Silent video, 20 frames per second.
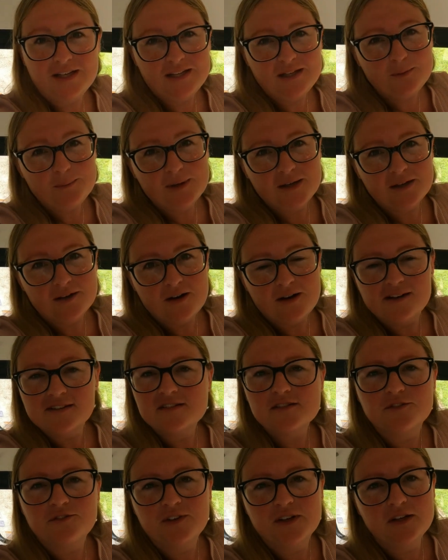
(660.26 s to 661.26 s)
anyway
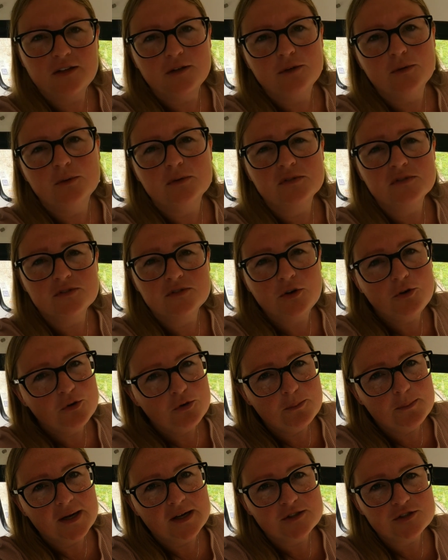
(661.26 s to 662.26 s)
guys, thank you so
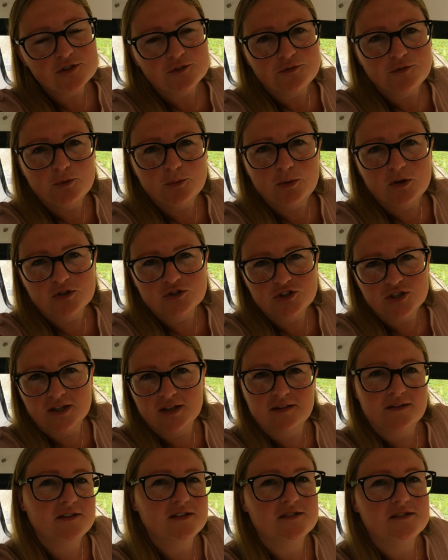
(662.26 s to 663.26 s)
much for watching
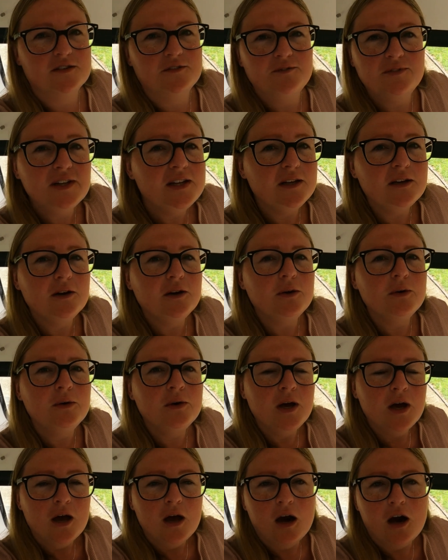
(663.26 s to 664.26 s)
this video.
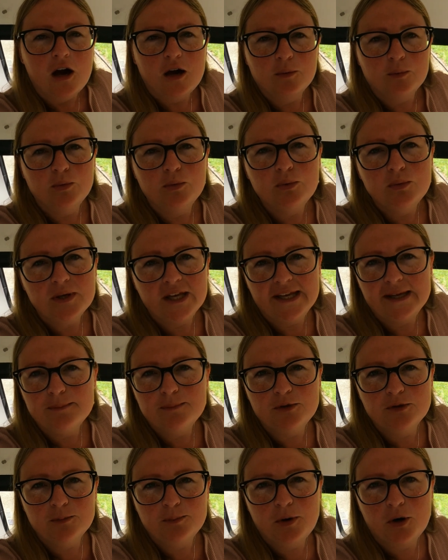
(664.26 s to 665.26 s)
I will
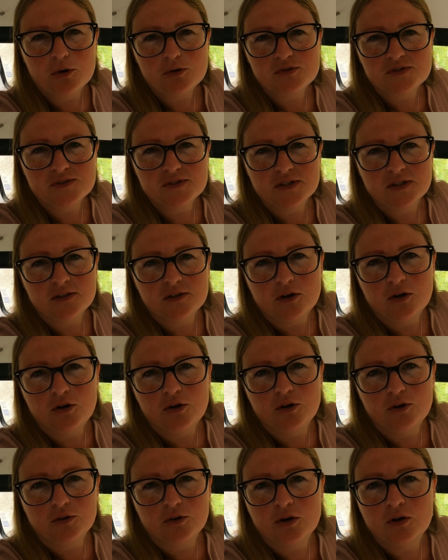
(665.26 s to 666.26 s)
keep you posted
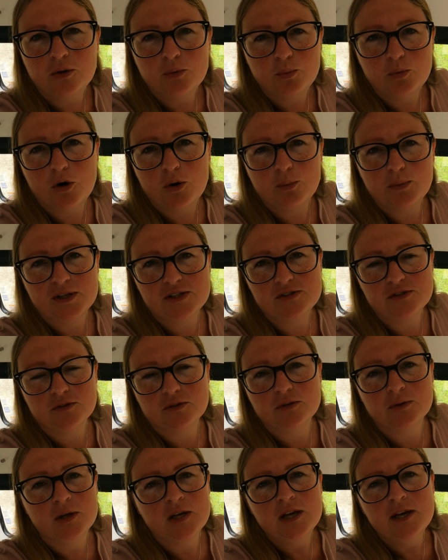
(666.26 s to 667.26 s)
on what we
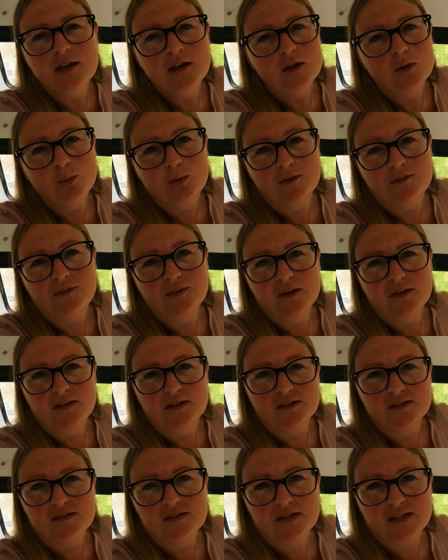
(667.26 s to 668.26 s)
do with
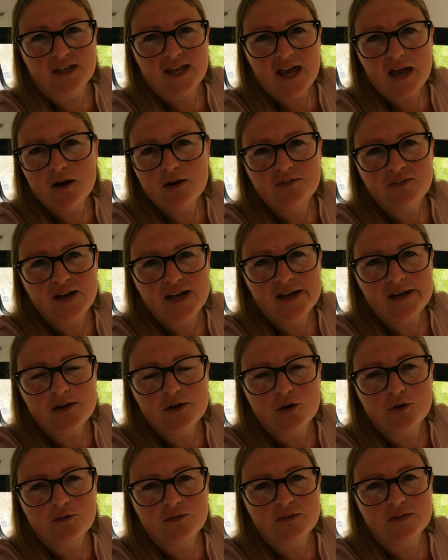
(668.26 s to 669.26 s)
this caravan
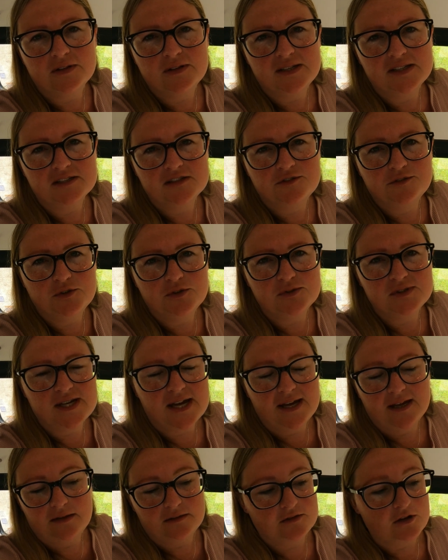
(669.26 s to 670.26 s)
over the next few
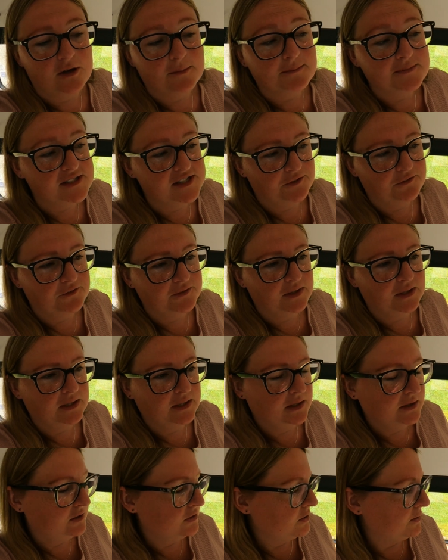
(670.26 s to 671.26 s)
days. I'm
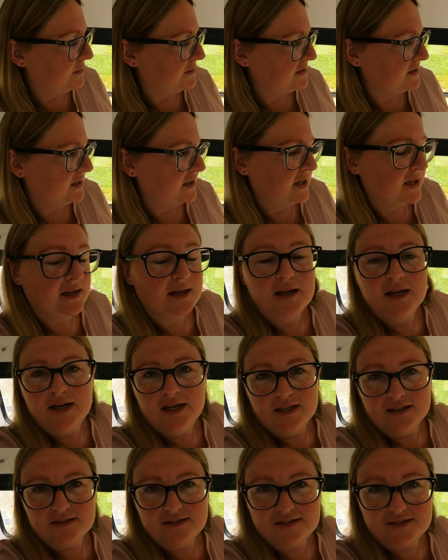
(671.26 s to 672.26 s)
definitely going to get
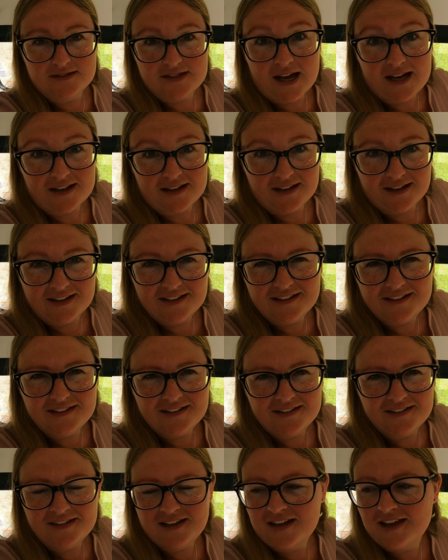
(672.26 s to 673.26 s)
stuck
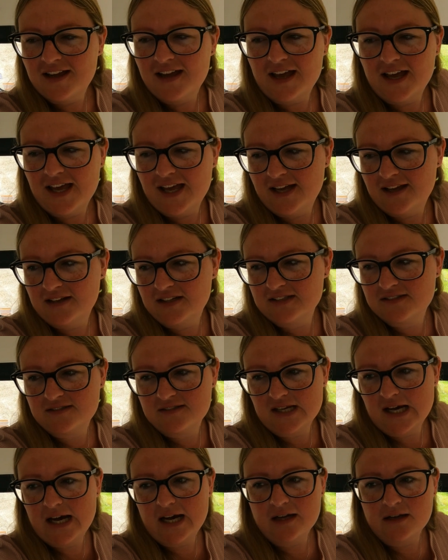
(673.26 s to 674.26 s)
in and
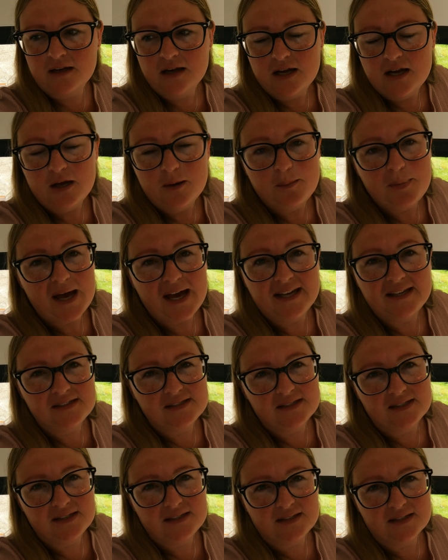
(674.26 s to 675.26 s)
start
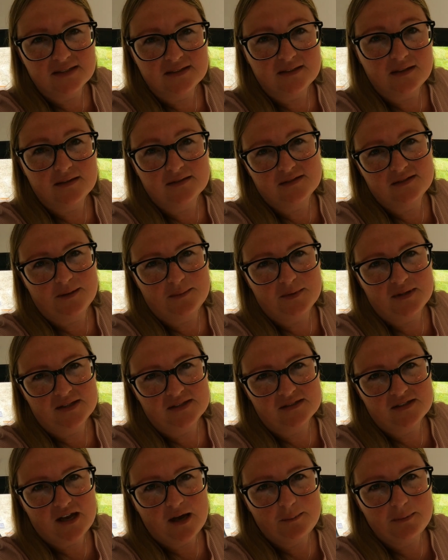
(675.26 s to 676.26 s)
painting in some of
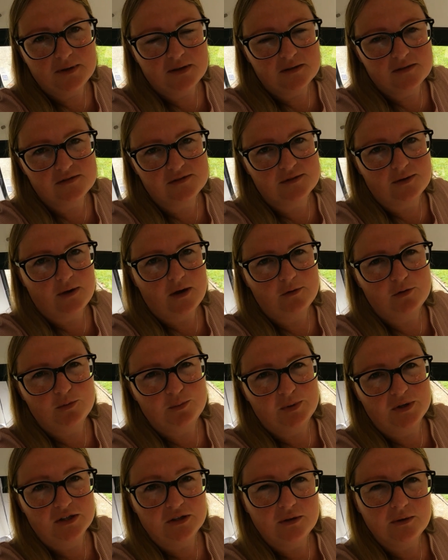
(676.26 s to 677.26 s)
these cupboards, so I will
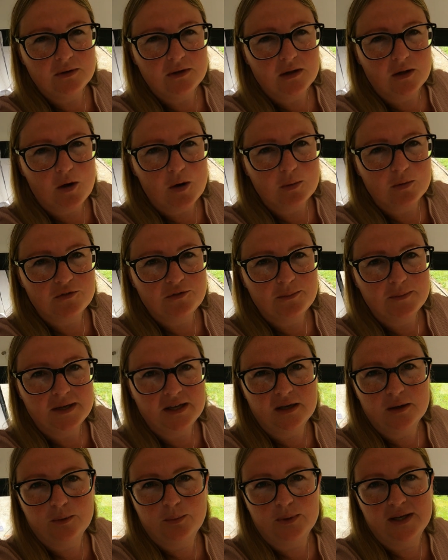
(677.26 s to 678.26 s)
bring you along with
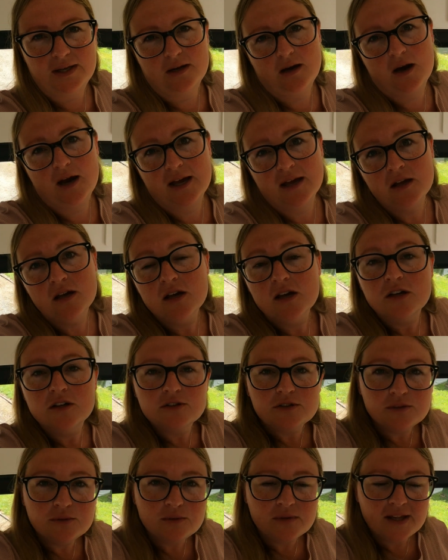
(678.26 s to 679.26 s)
me when I
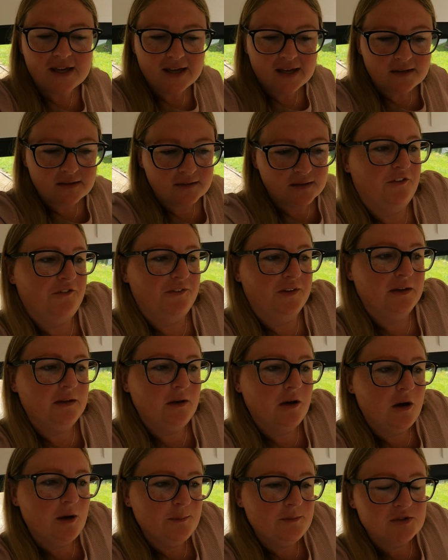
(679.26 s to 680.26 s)
do that. I think
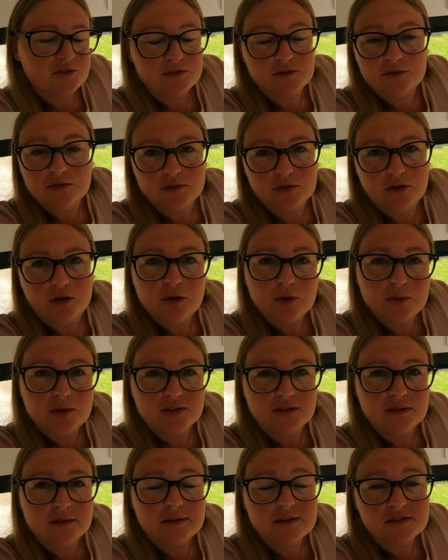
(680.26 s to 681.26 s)
I'm just gonna go
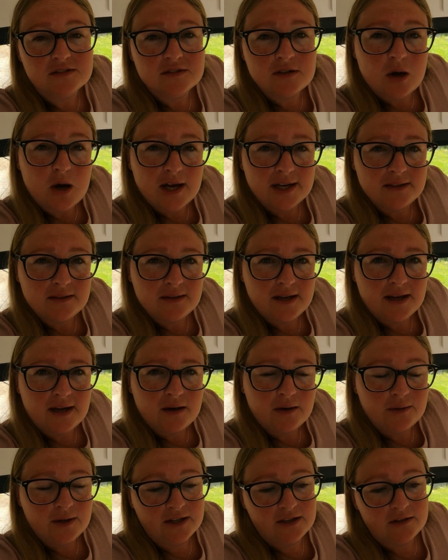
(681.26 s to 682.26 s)
inside
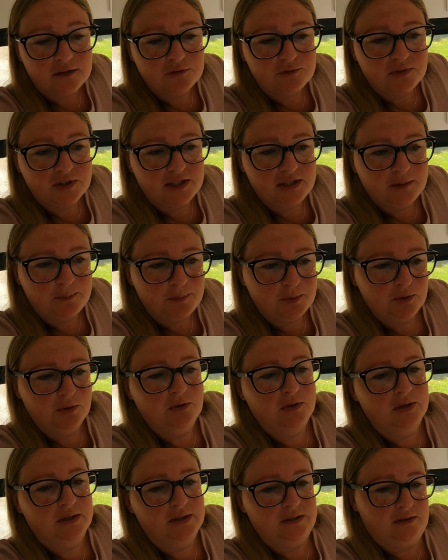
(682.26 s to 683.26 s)
now and read a
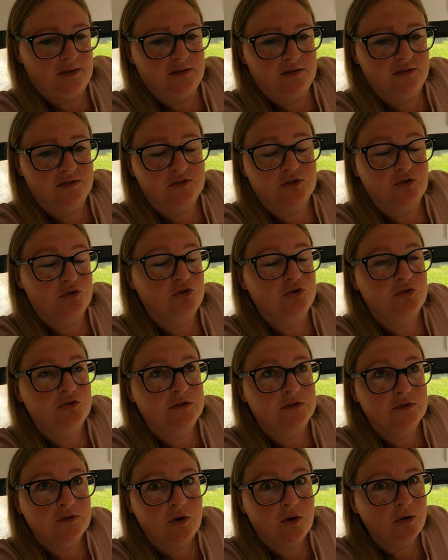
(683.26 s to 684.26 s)
book. It is
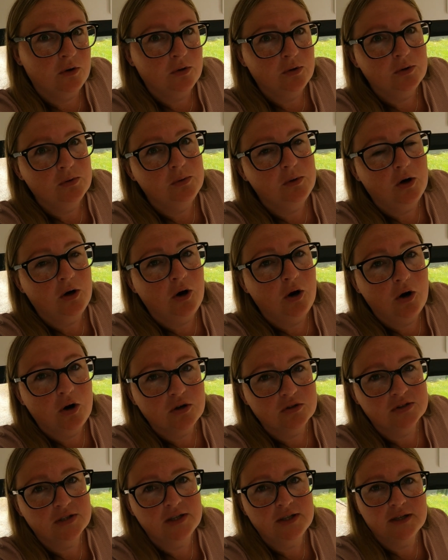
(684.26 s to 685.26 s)
so
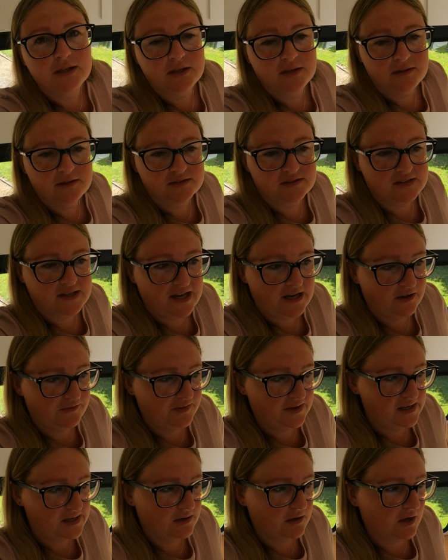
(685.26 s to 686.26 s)
hot in this
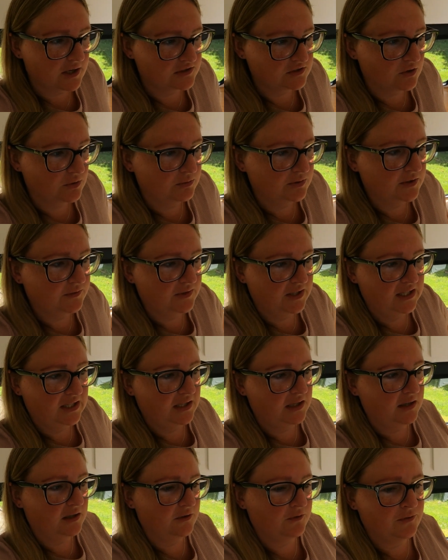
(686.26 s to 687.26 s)
caravan. I don't have
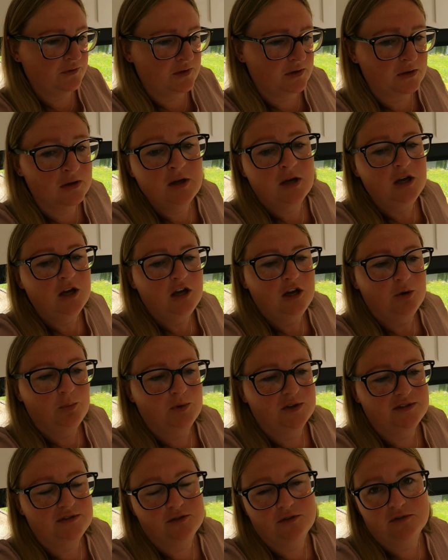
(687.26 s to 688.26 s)
any of the
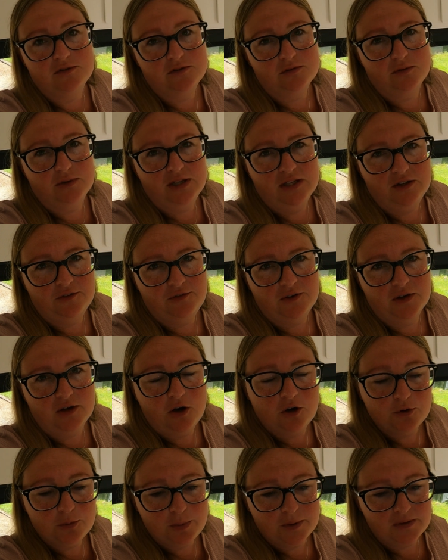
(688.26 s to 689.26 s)
windows or anything
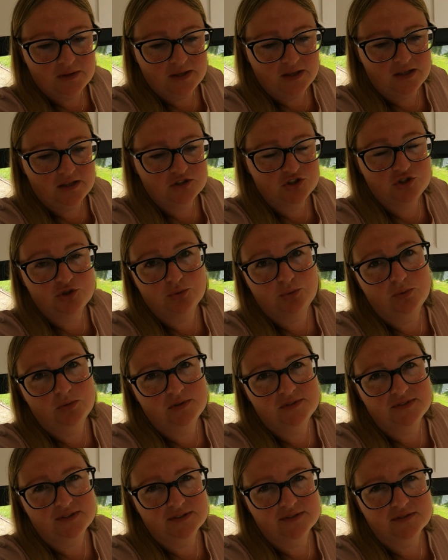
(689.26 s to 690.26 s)
open yet. Sean
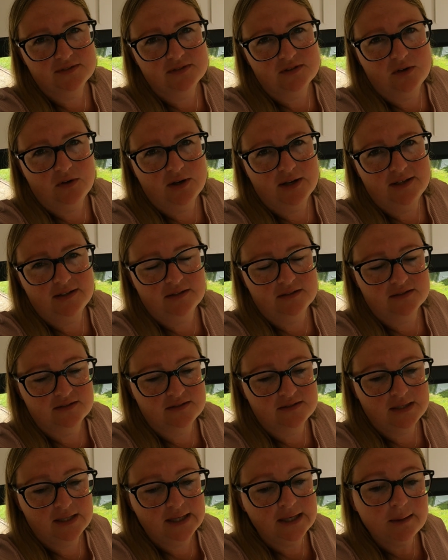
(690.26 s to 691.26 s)
is inside
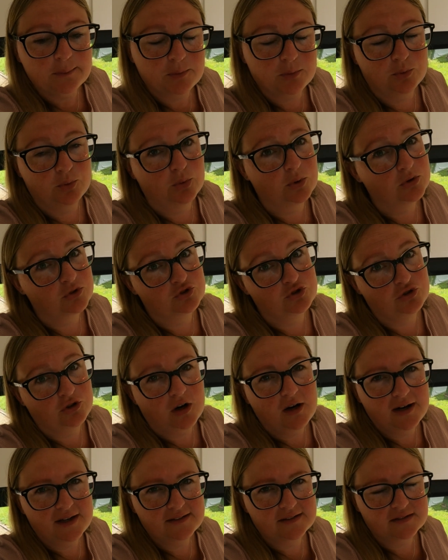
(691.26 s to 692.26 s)
asleep or
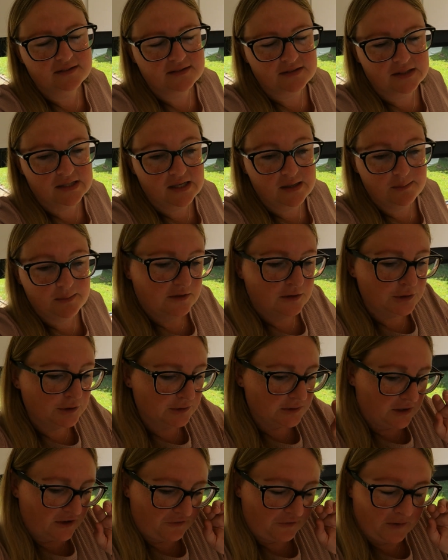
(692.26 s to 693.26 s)
trying to sleep,
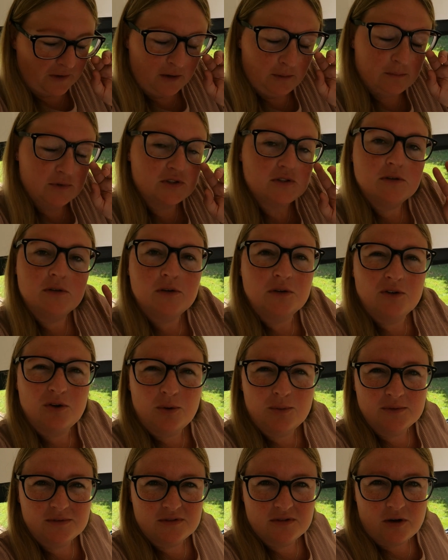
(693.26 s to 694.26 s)
so I think I'm just gonna
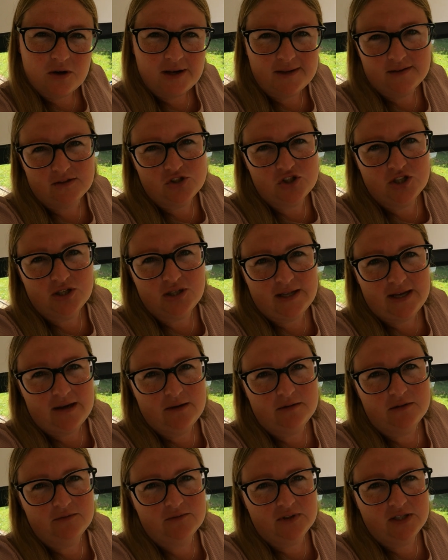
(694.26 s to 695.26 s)
go inside and chill
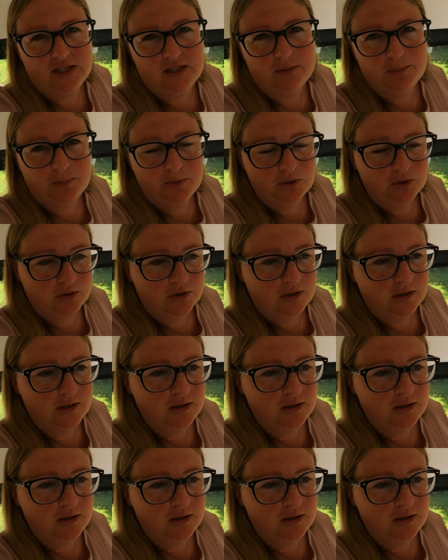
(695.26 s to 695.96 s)
out and read a book.